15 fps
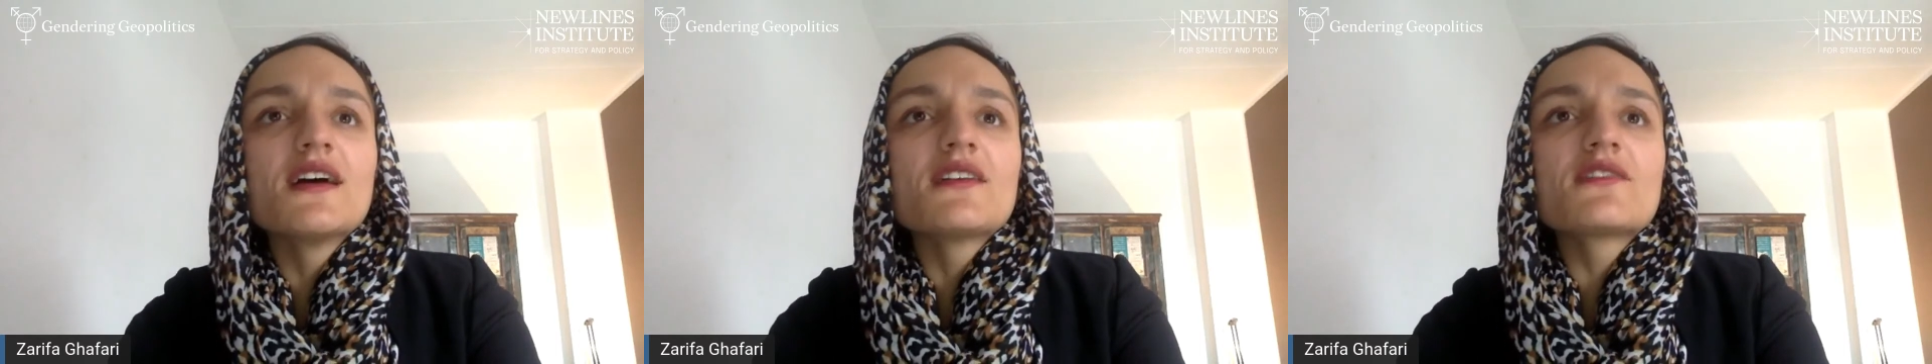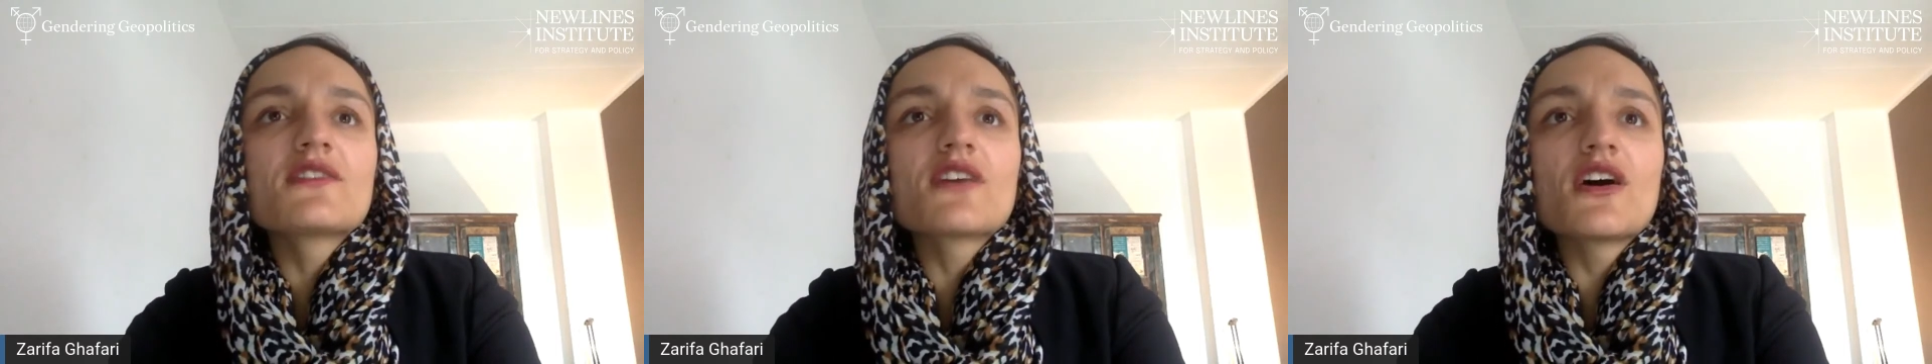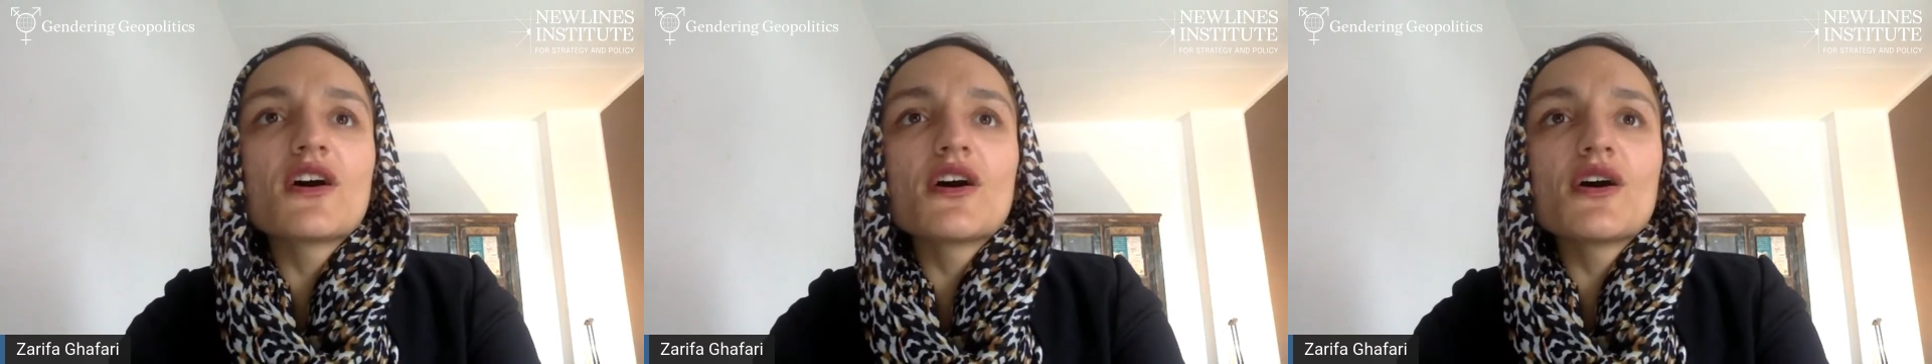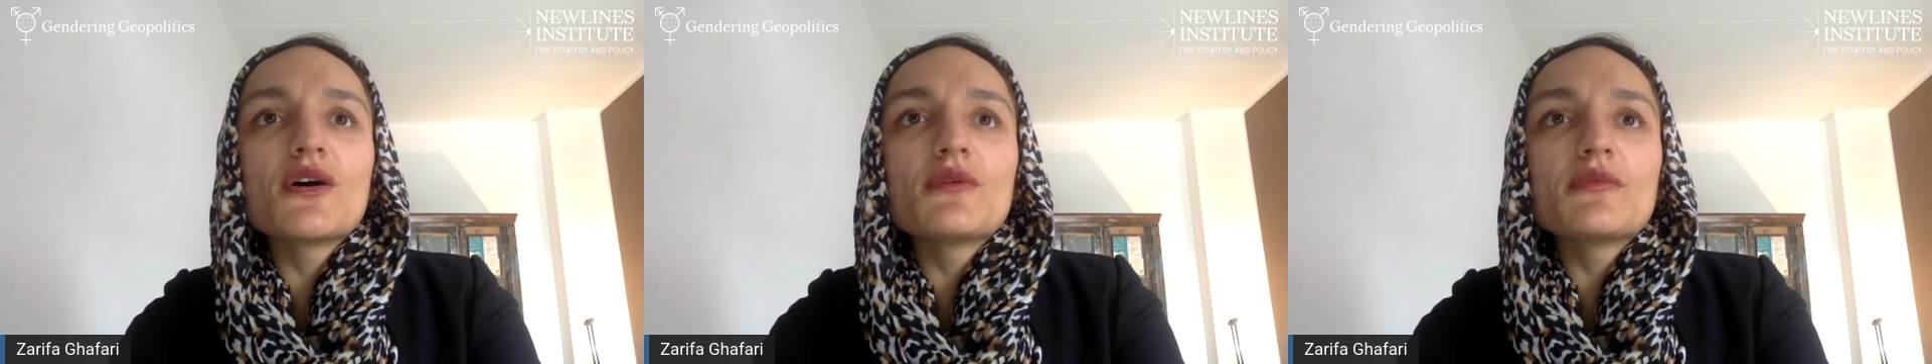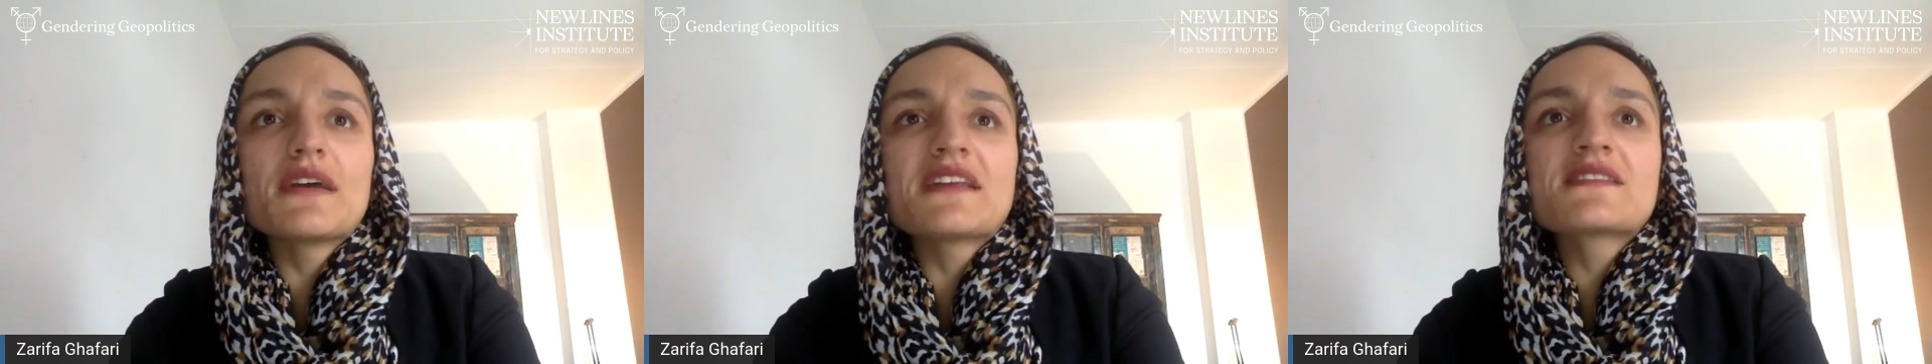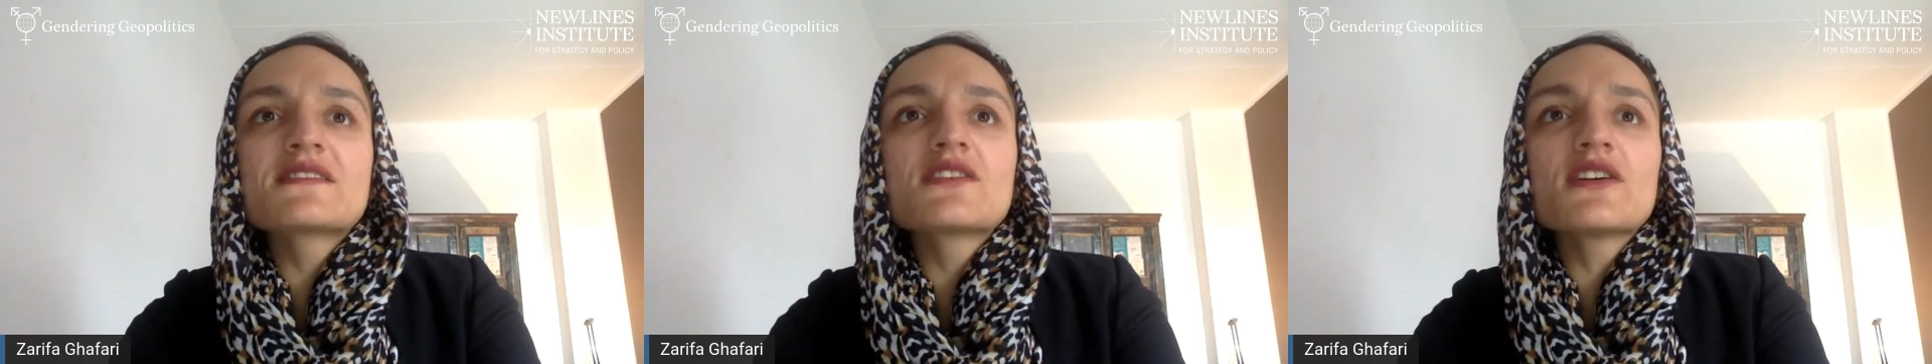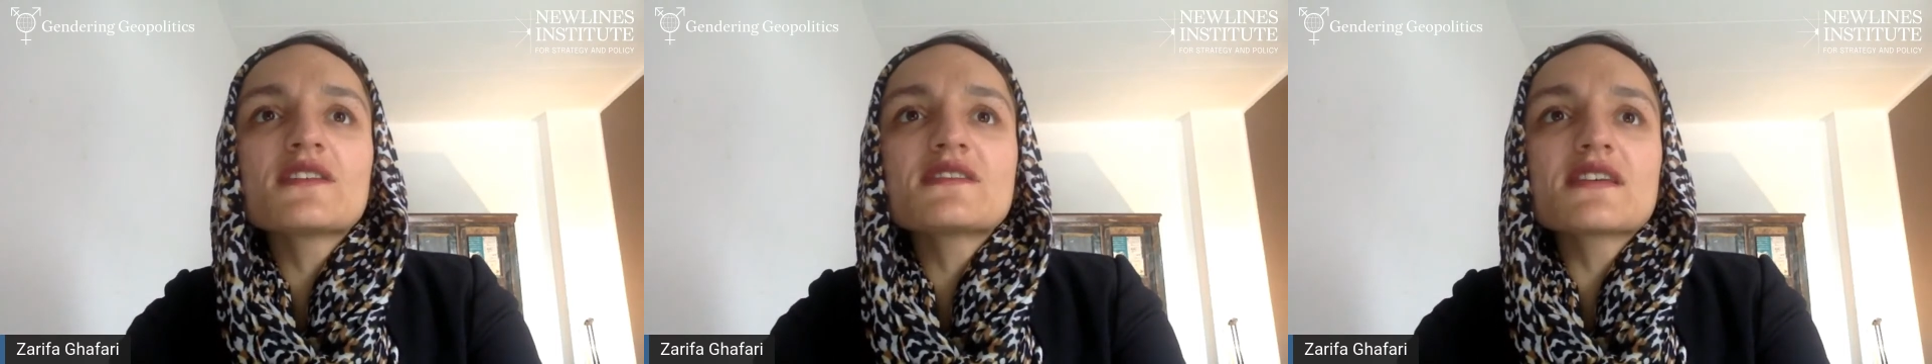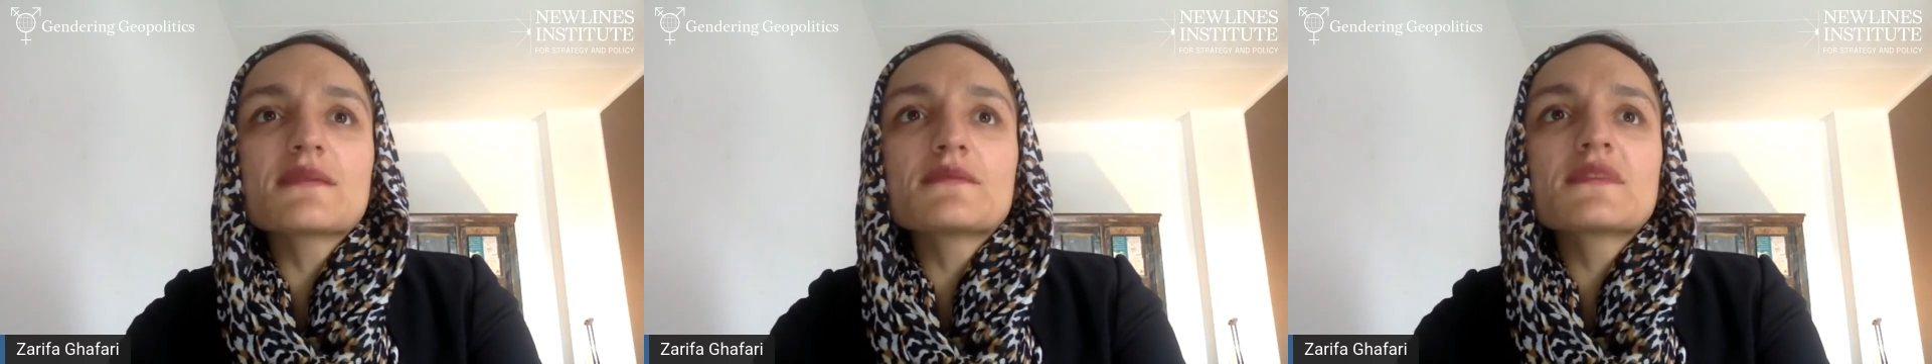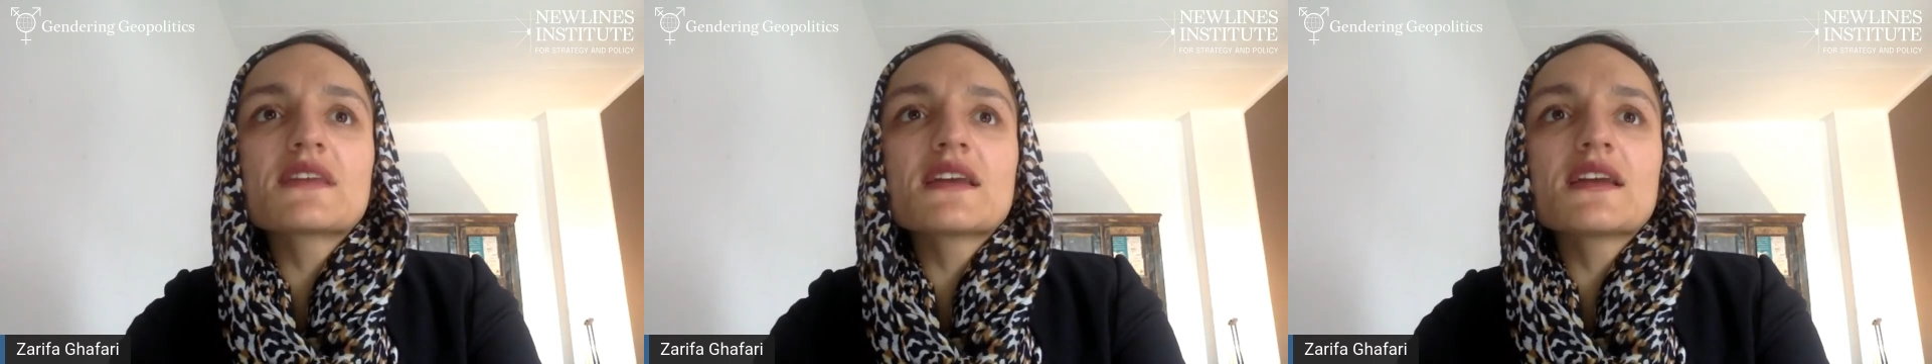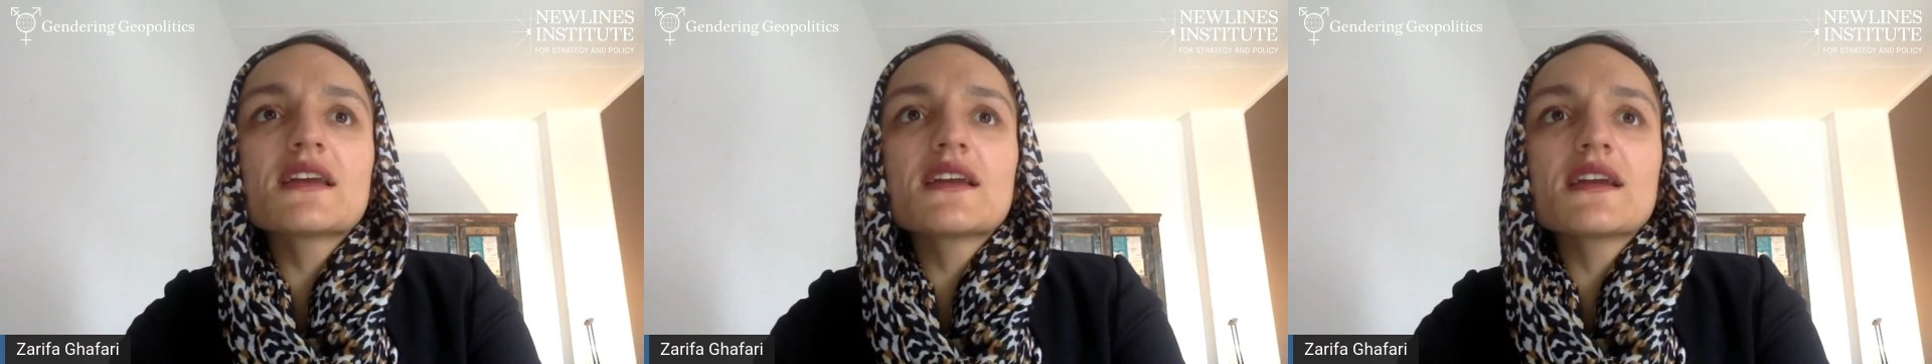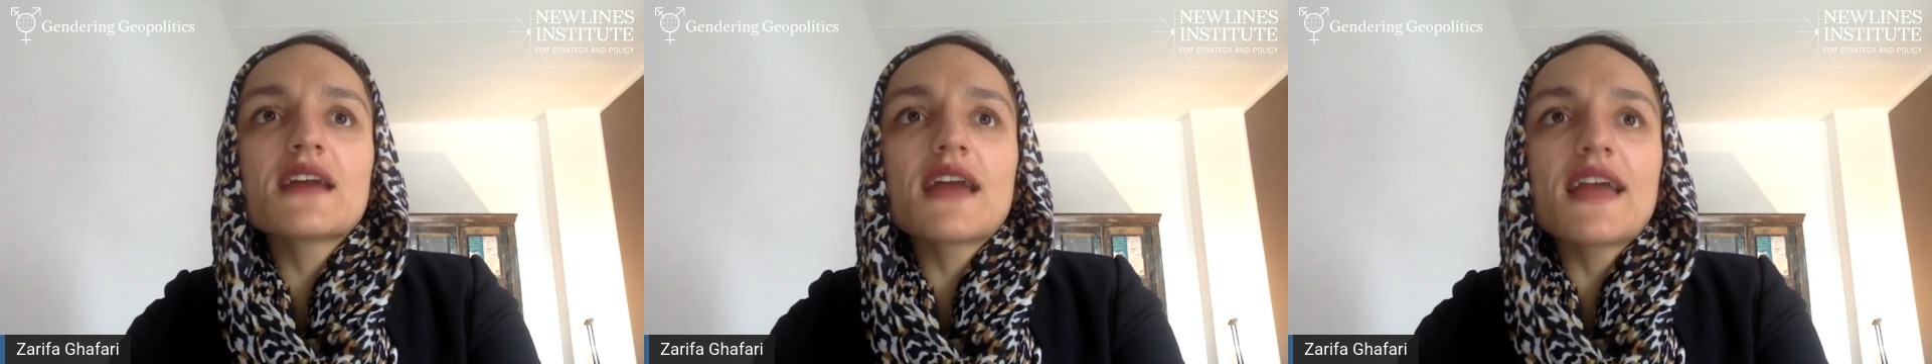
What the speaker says: So it's not something